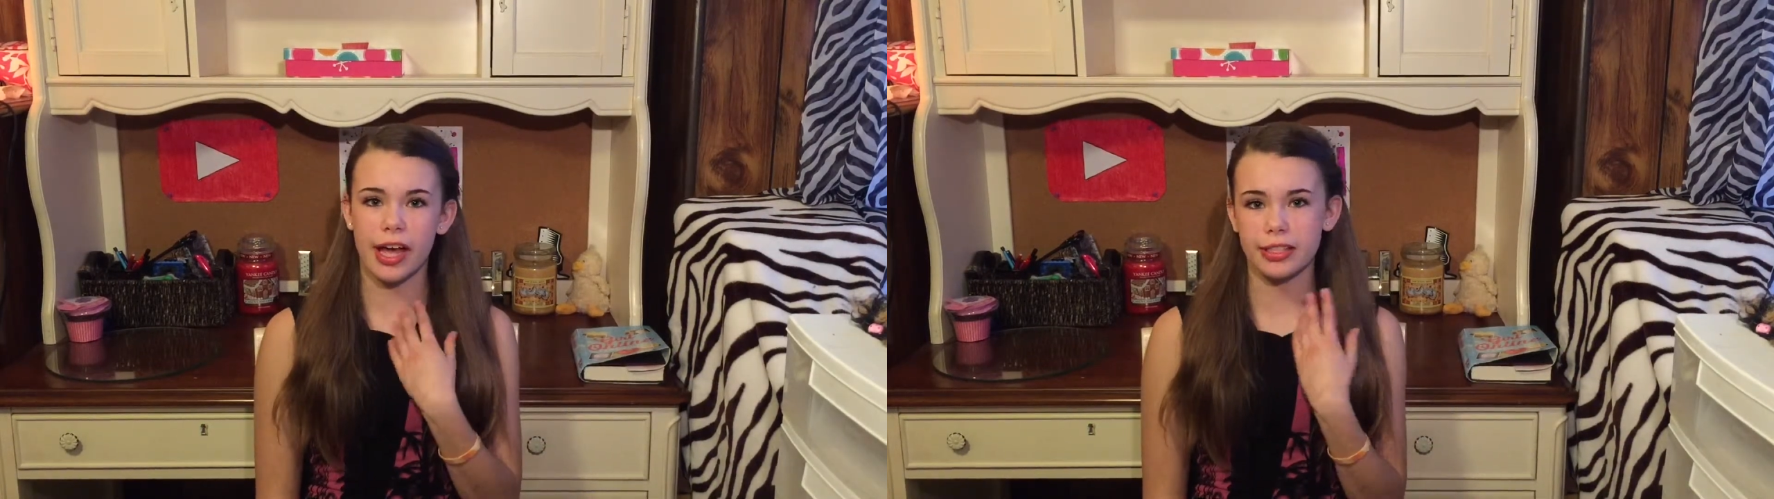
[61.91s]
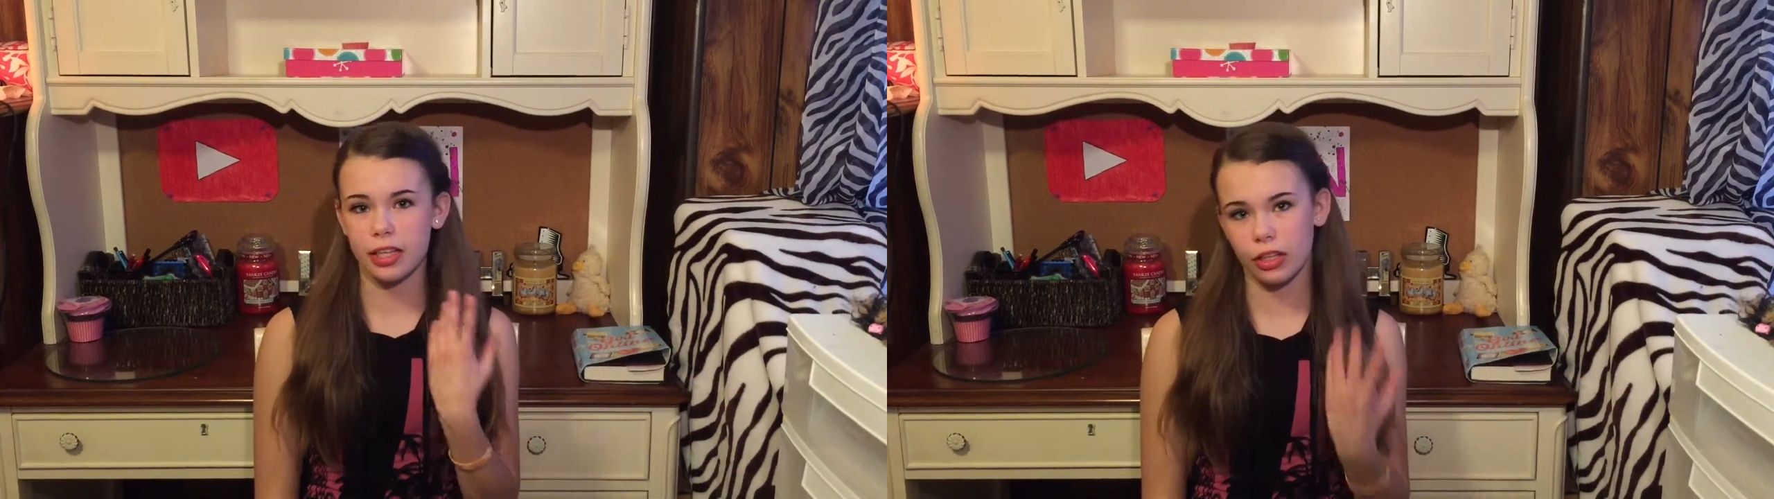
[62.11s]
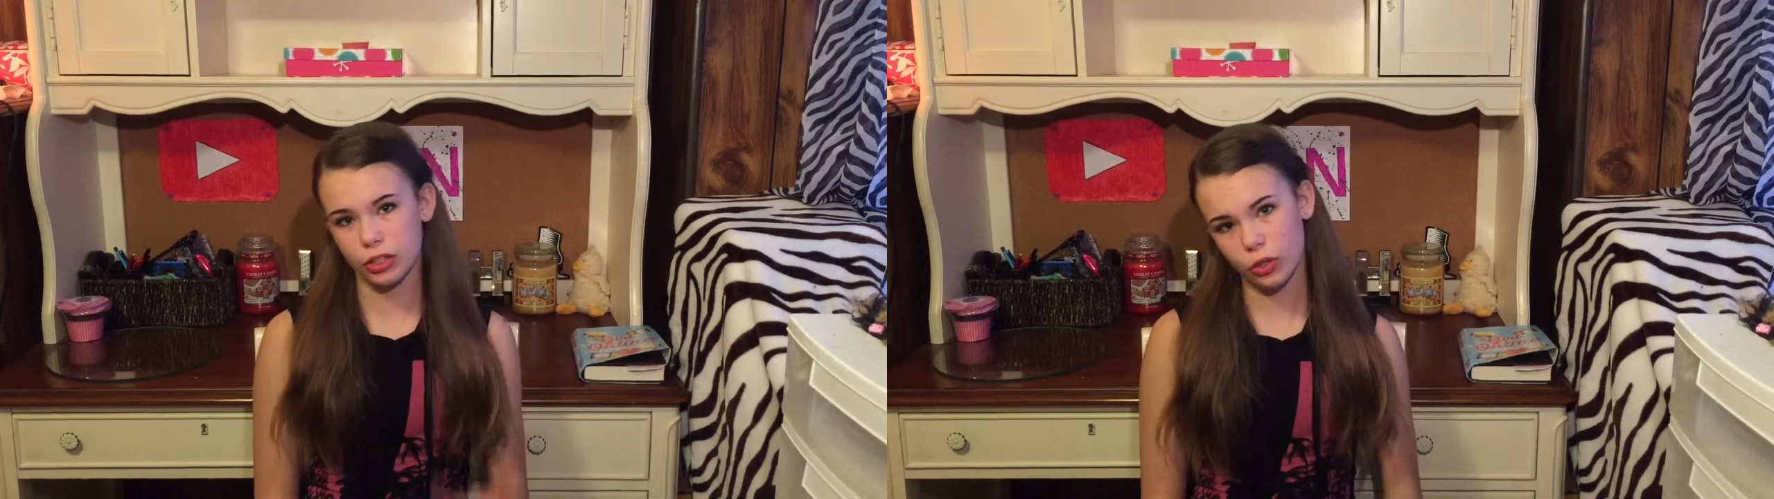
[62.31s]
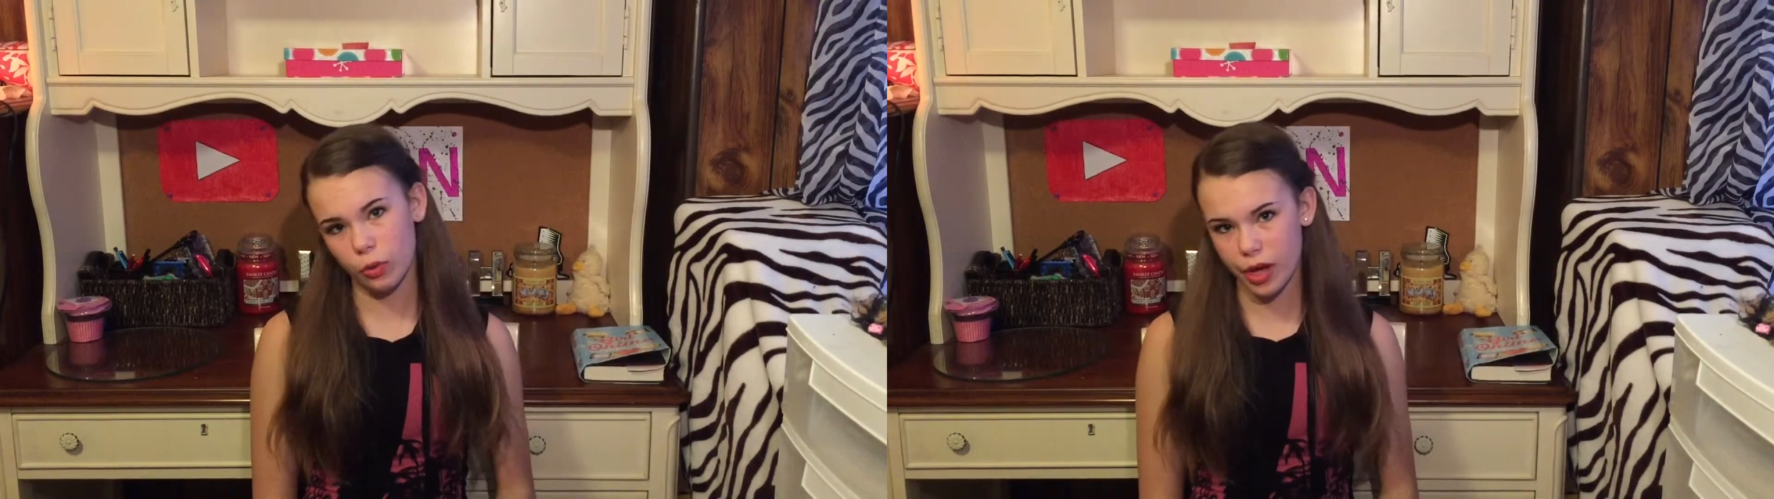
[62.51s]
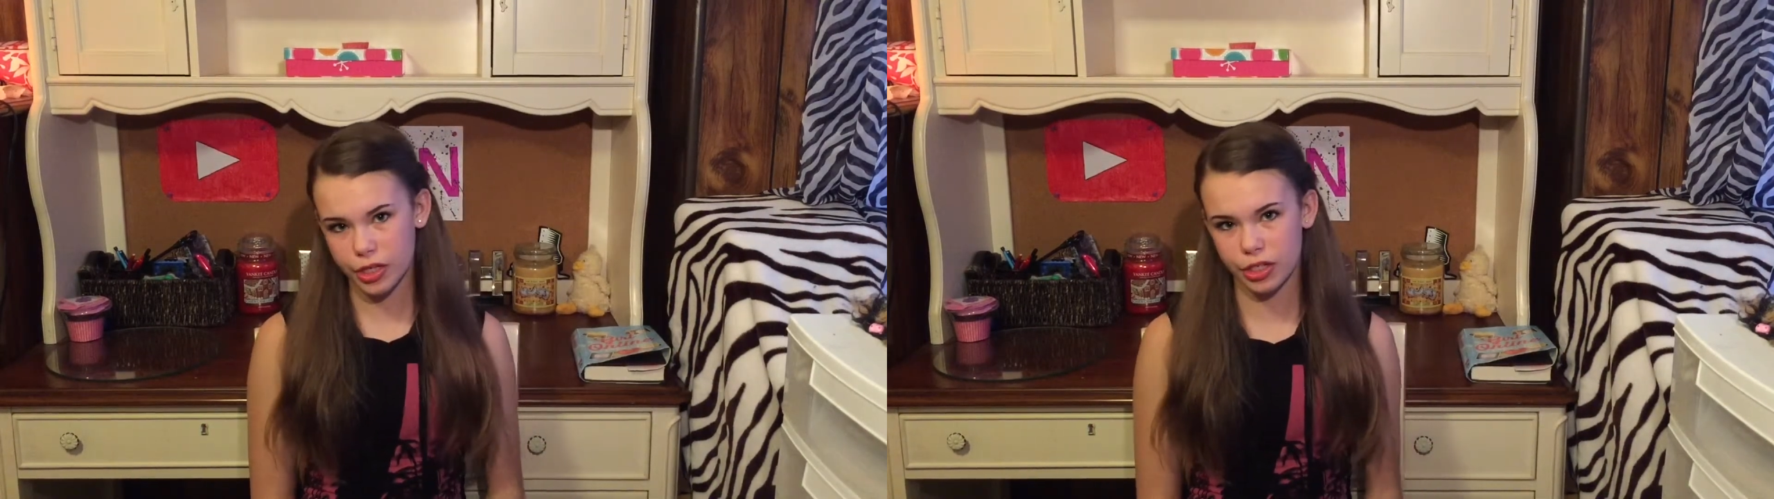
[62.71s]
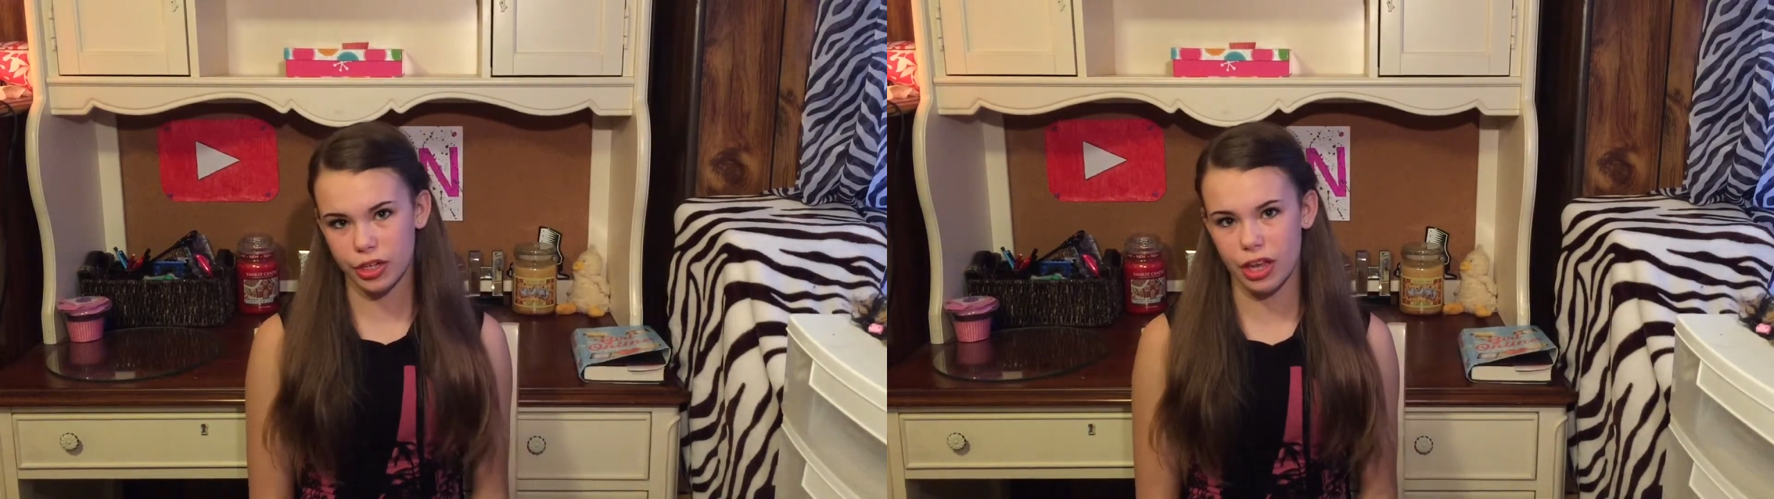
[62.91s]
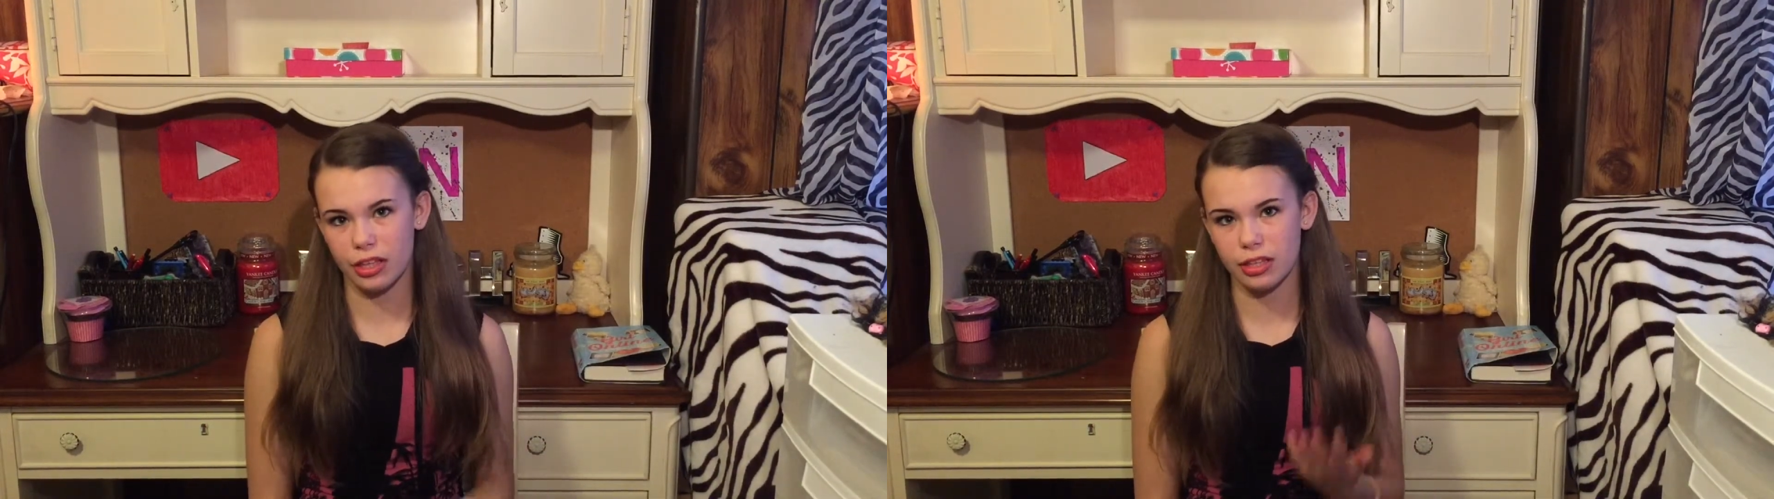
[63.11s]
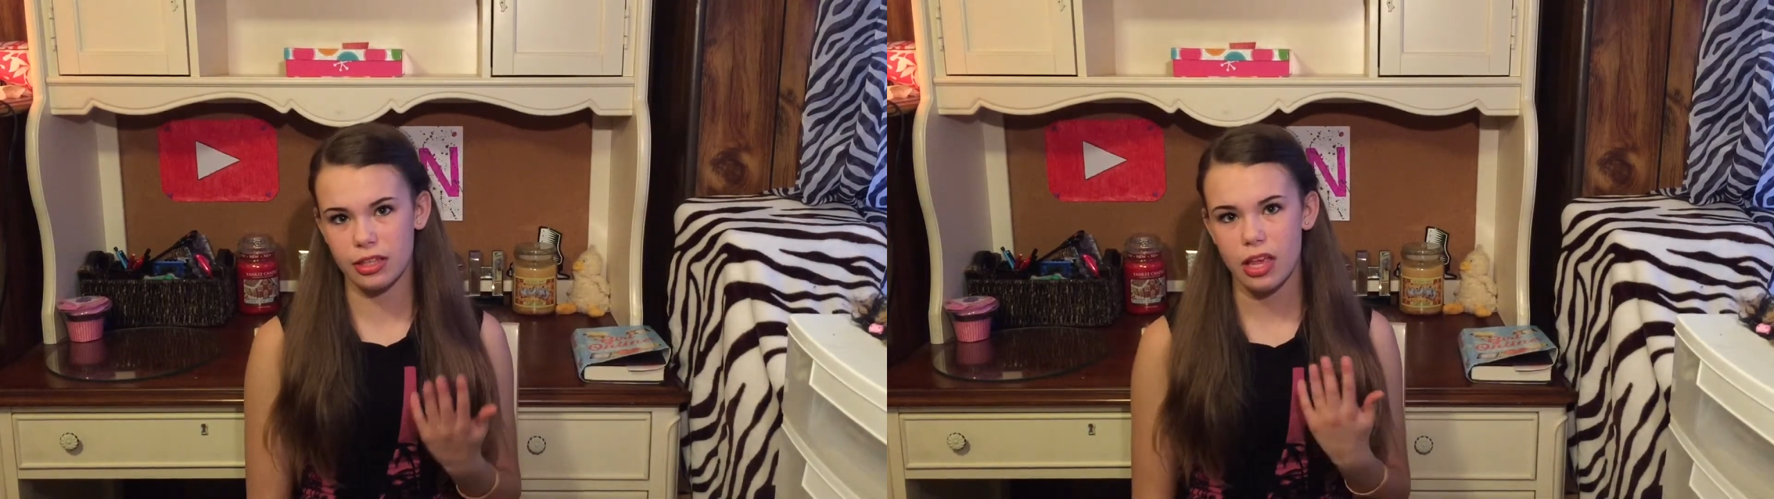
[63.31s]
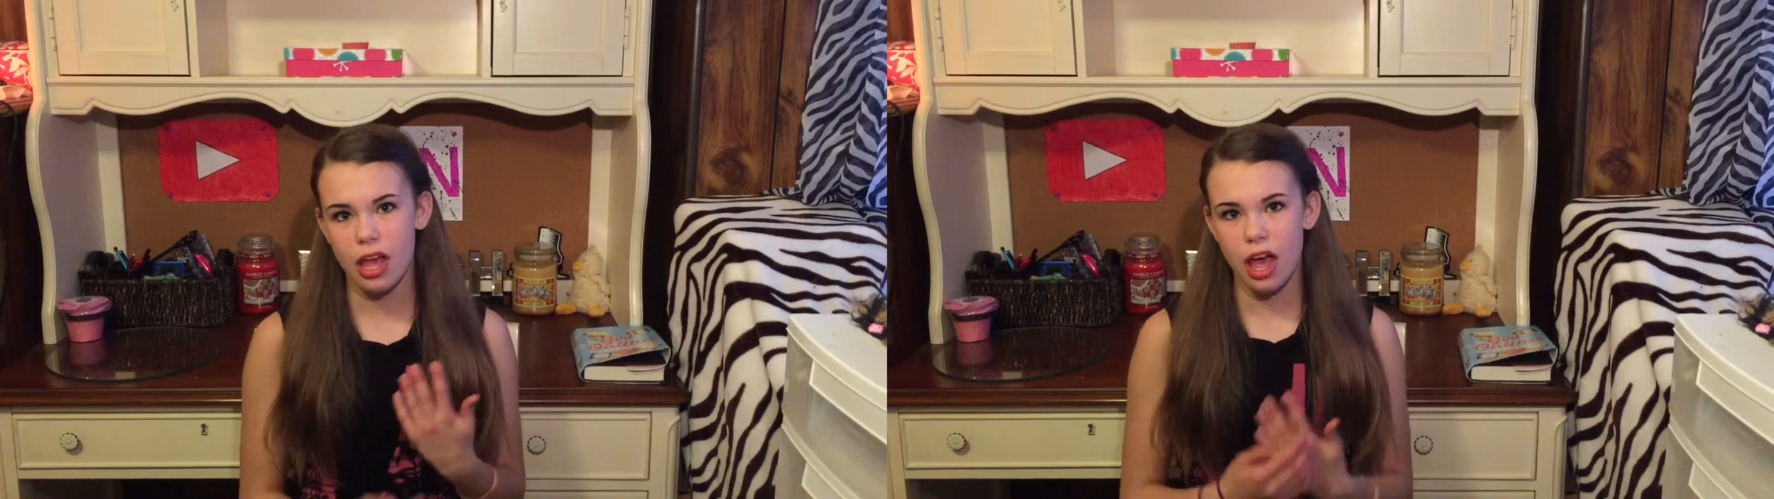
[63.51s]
asking us questions